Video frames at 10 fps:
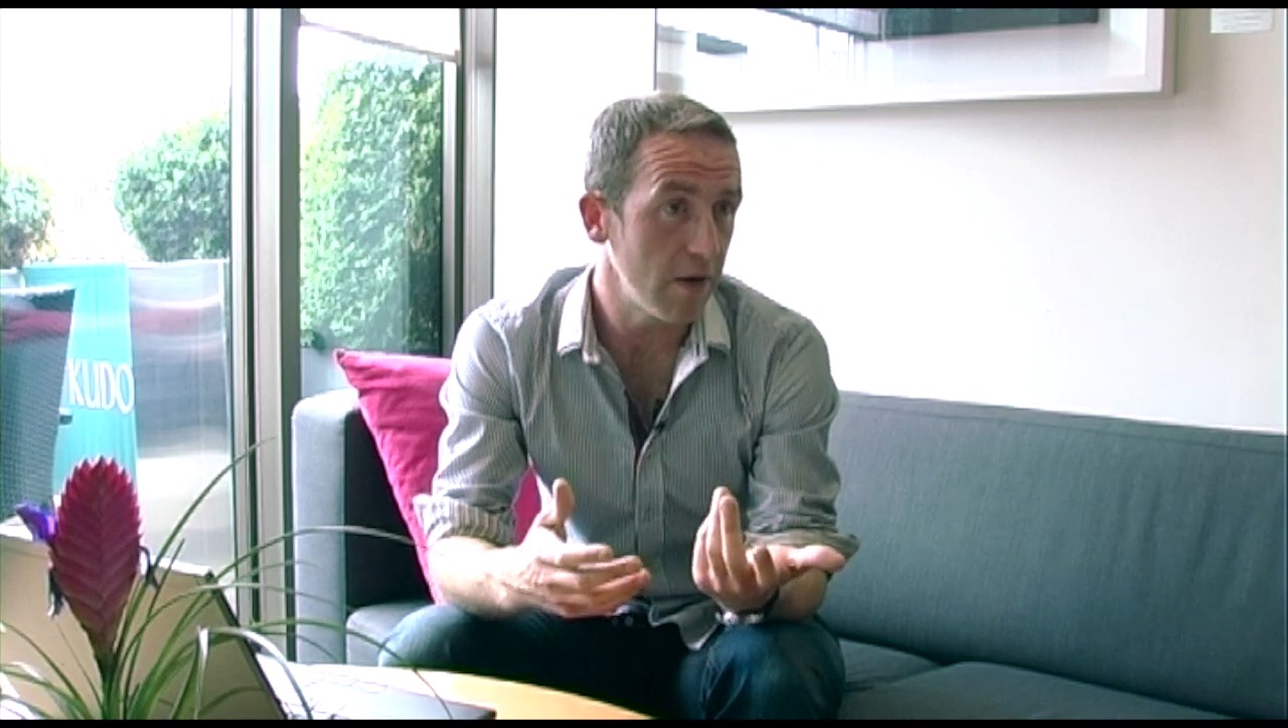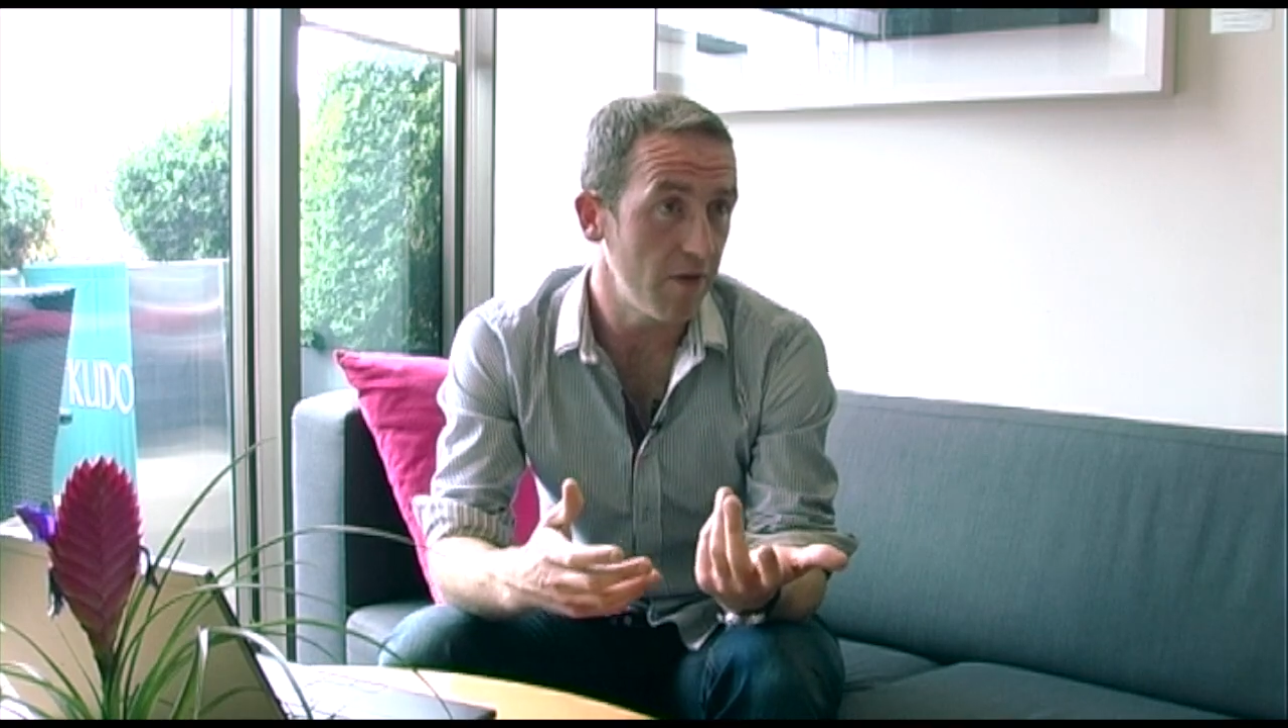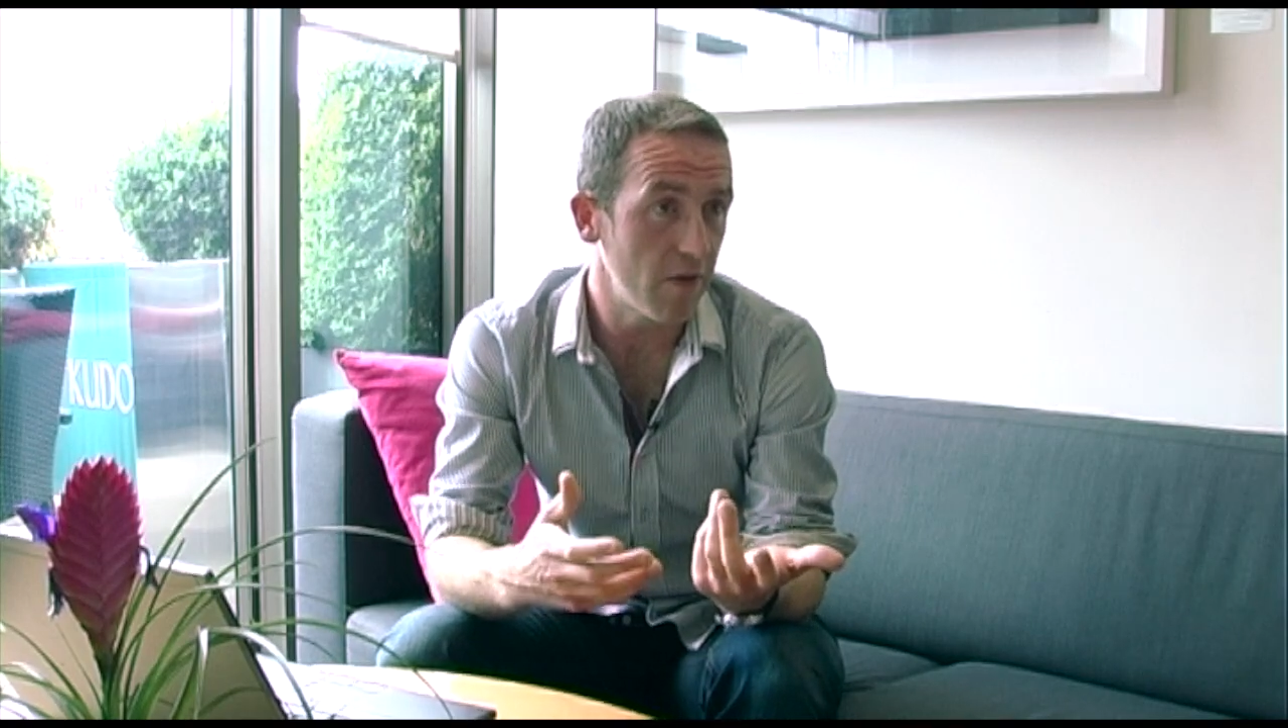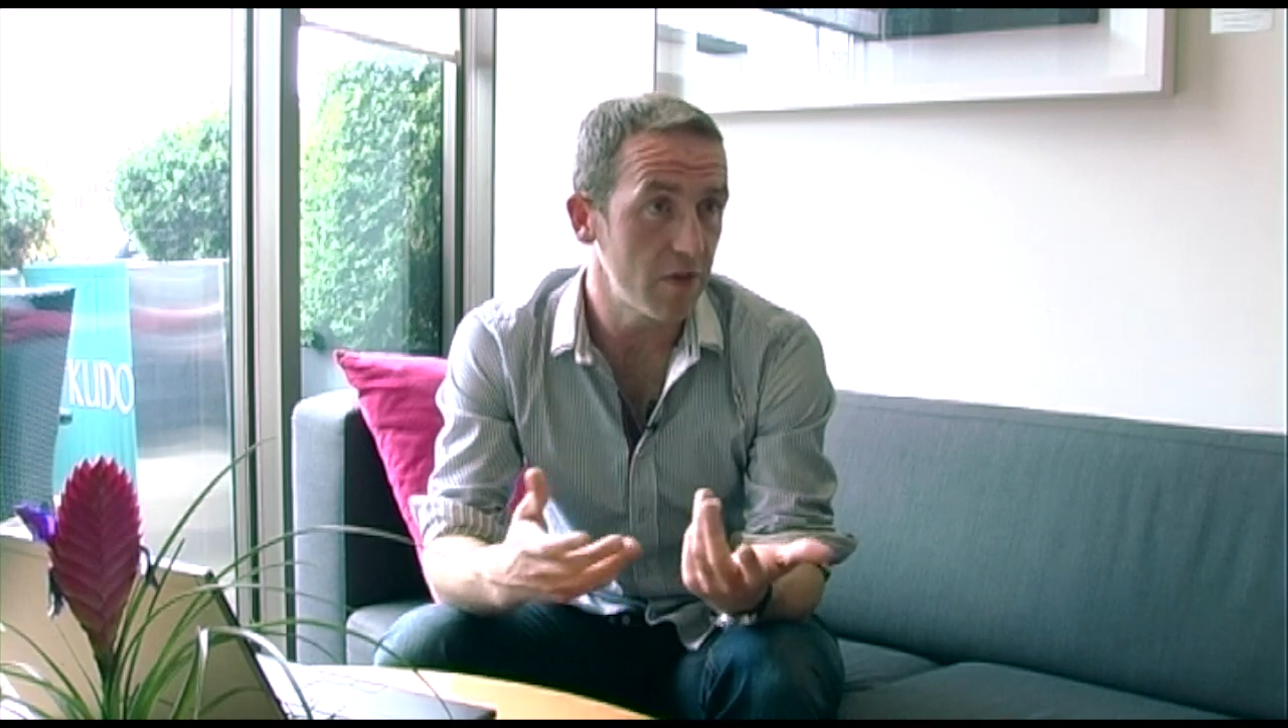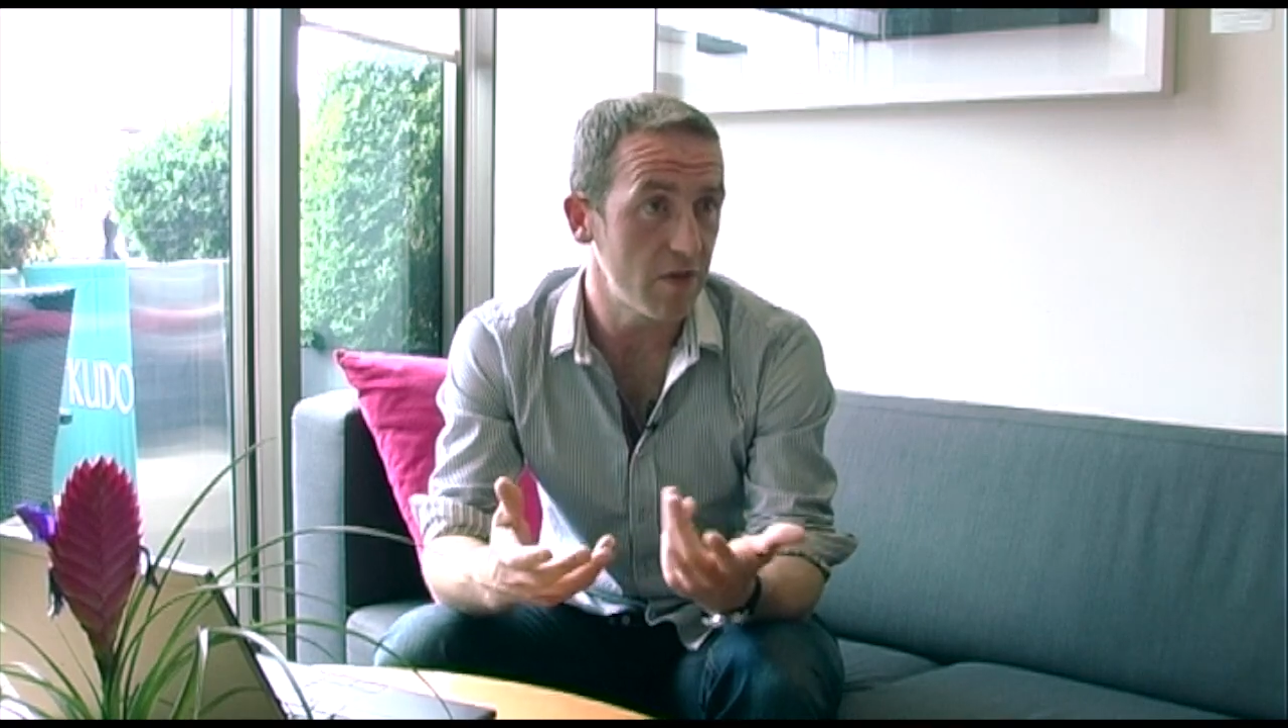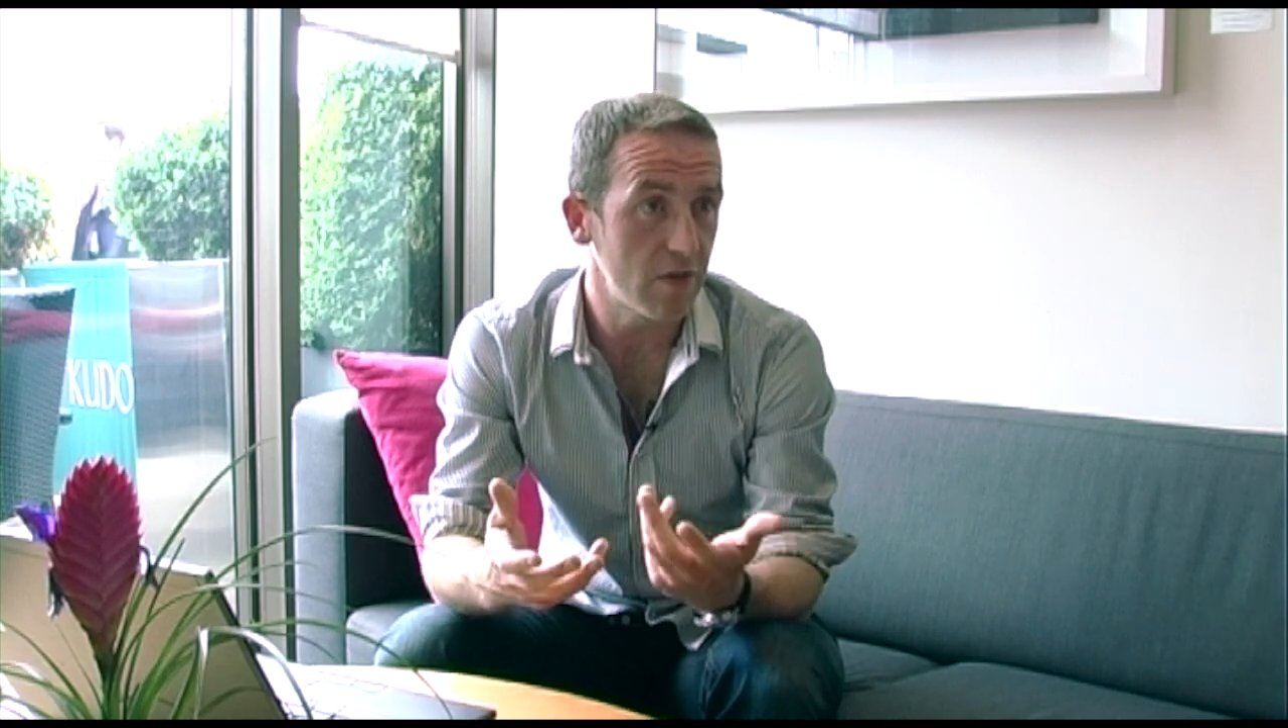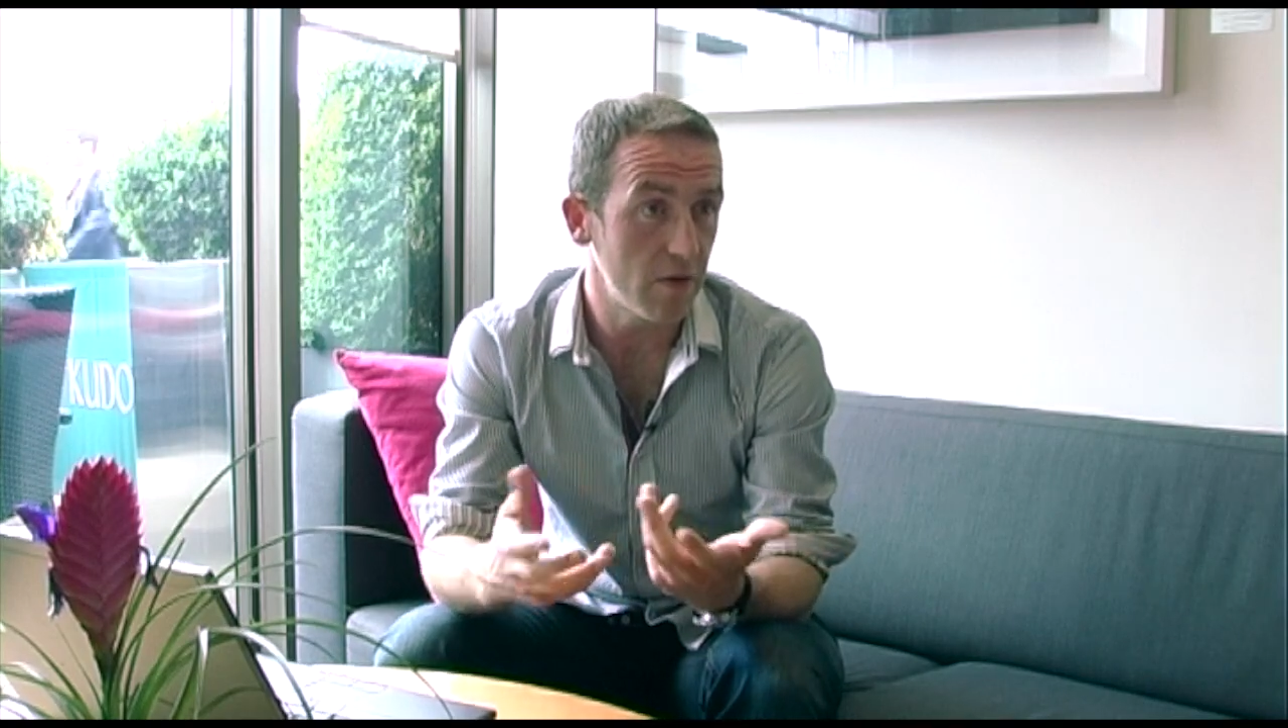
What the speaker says: my first